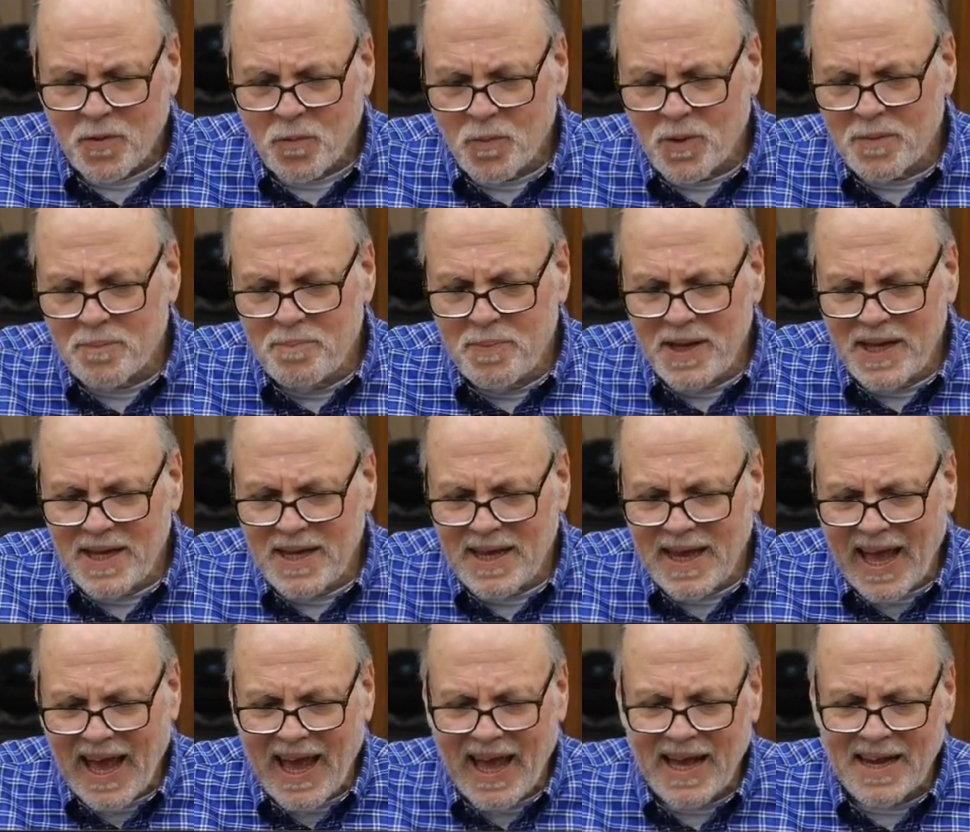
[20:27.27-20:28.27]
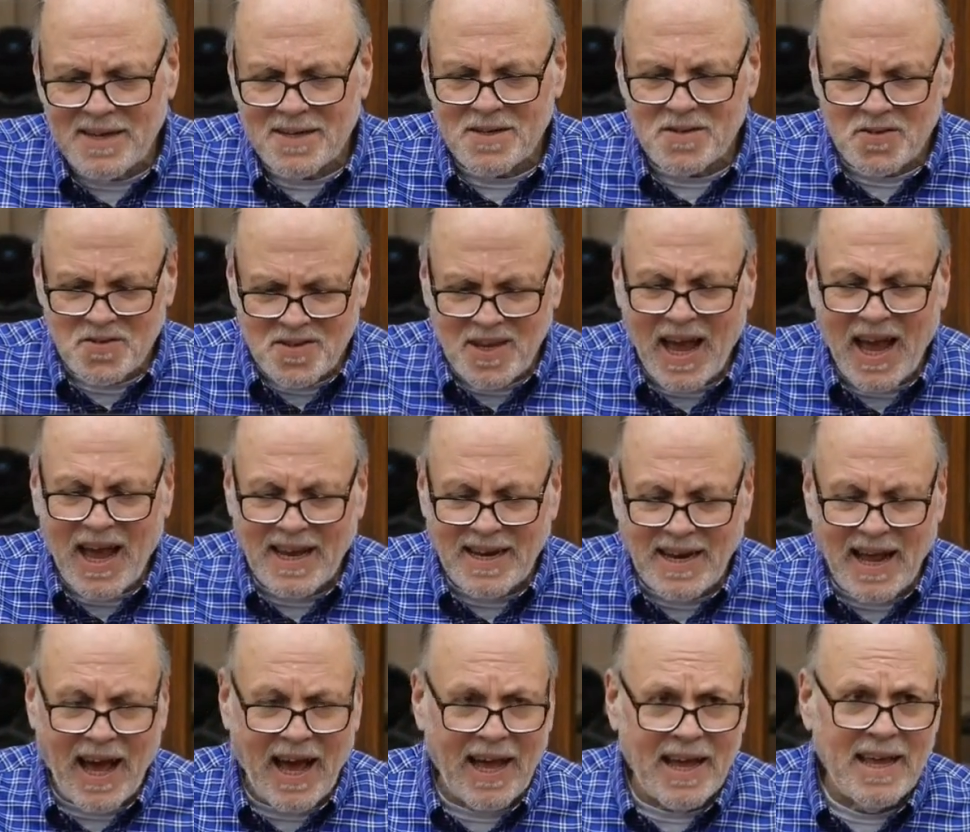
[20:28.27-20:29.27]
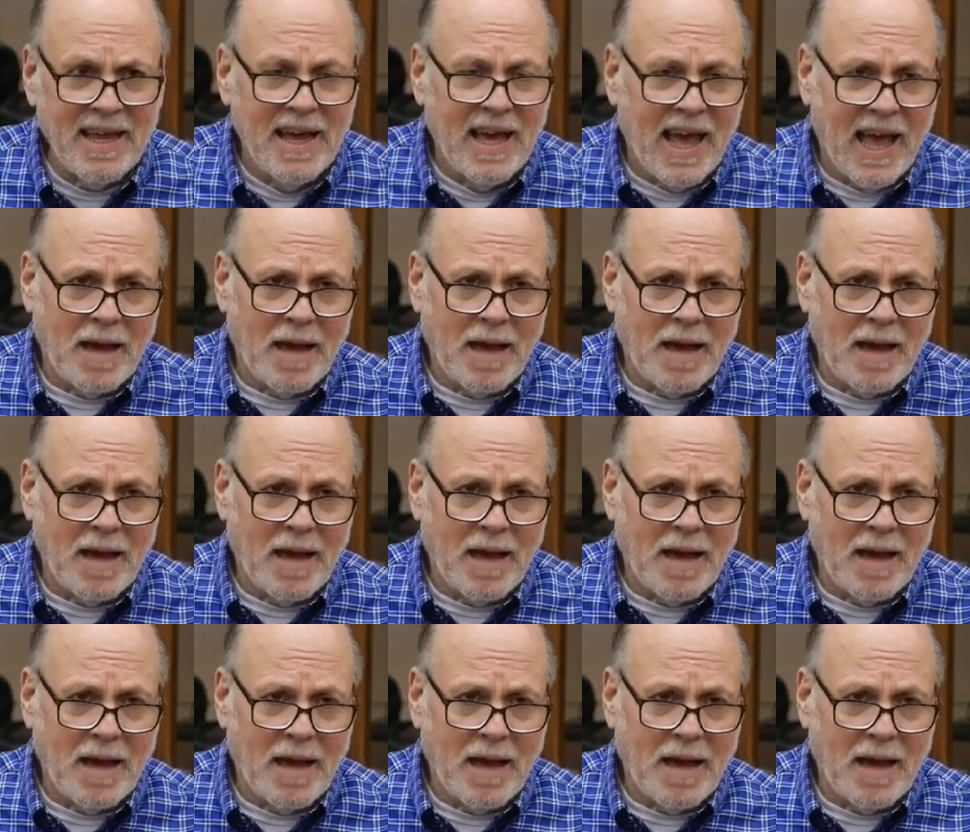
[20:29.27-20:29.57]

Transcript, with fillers: would be at Sinai.